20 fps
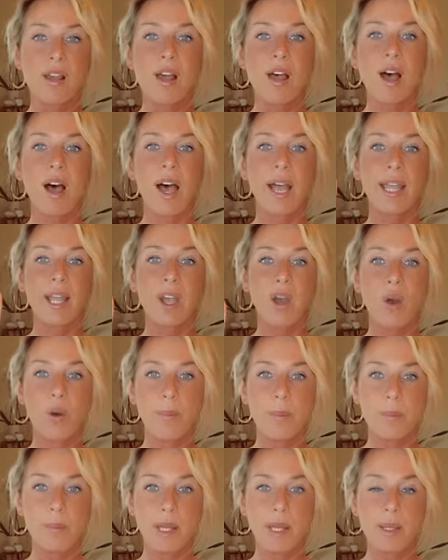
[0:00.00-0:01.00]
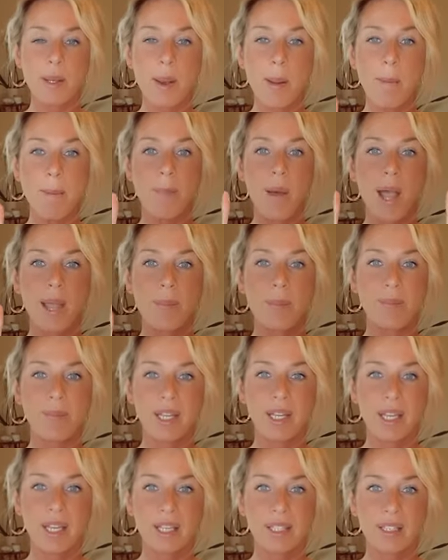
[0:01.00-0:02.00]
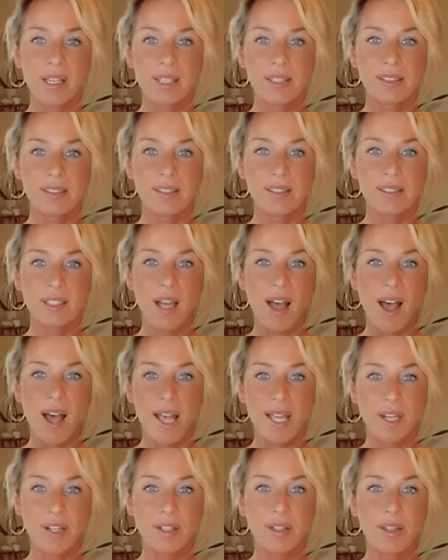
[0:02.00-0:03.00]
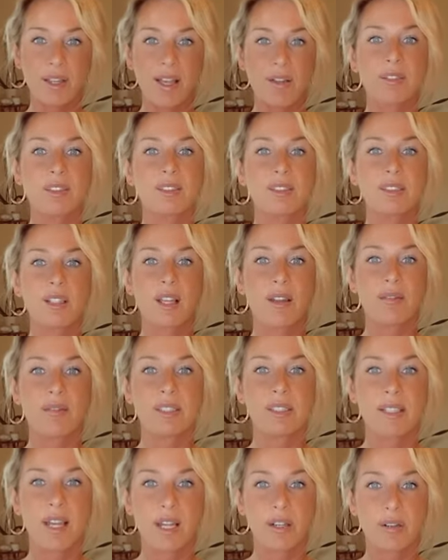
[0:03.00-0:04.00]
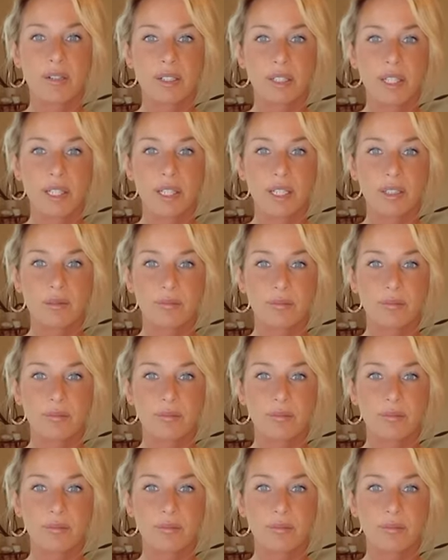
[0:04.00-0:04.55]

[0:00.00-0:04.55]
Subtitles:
I open my beingness to higher levels of integrity.